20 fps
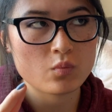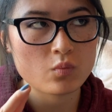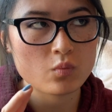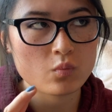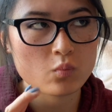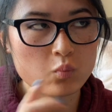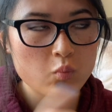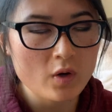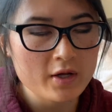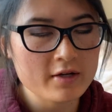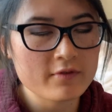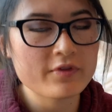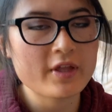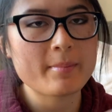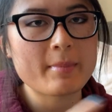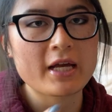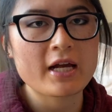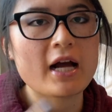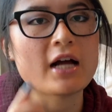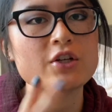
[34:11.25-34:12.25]
one of them
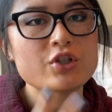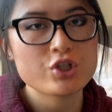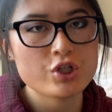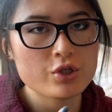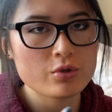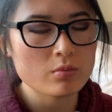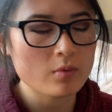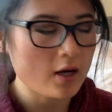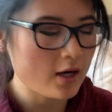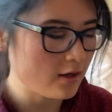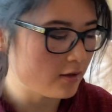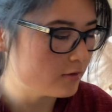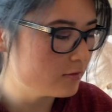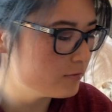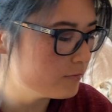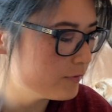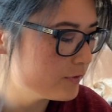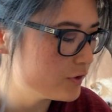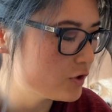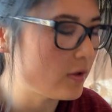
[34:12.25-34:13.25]
I got 2 of,
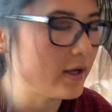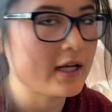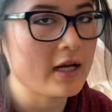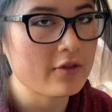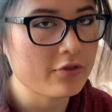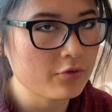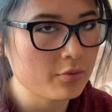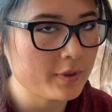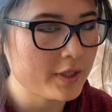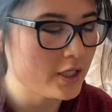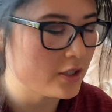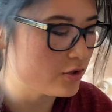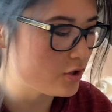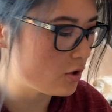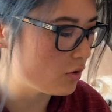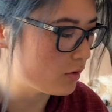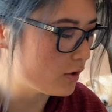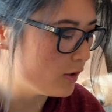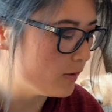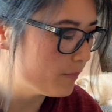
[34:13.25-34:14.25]
so I got 3 in
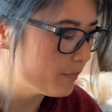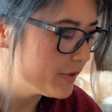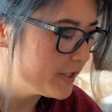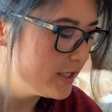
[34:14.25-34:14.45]
total.